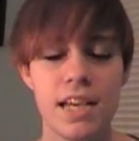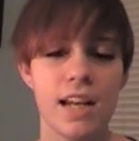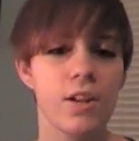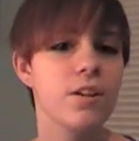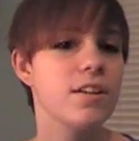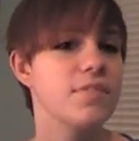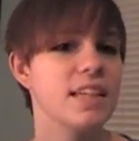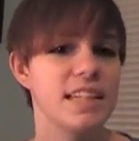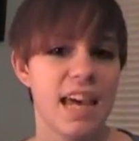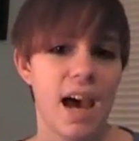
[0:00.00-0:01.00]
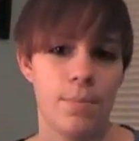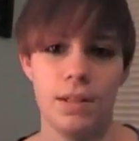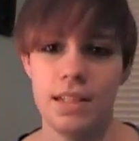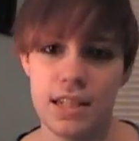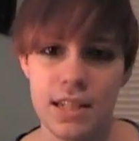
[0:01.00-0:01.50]
and a lot of things
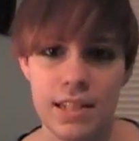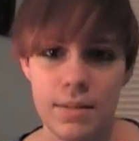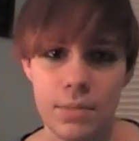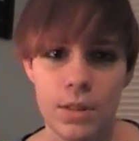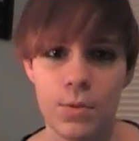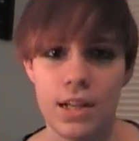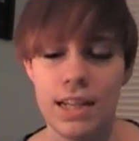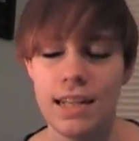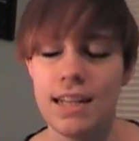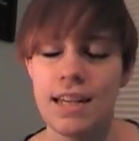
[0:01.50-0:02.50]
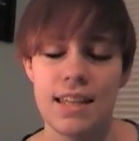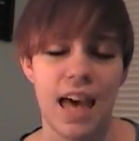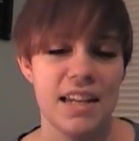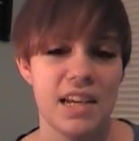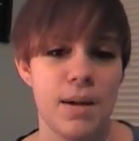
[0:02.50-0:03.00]
happened between
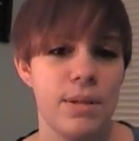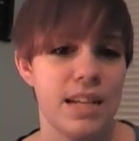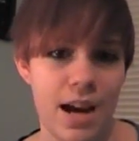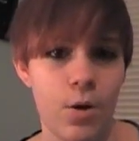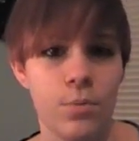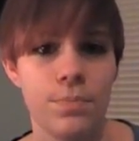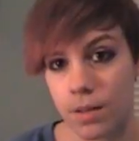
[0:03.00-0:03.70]
that time and now.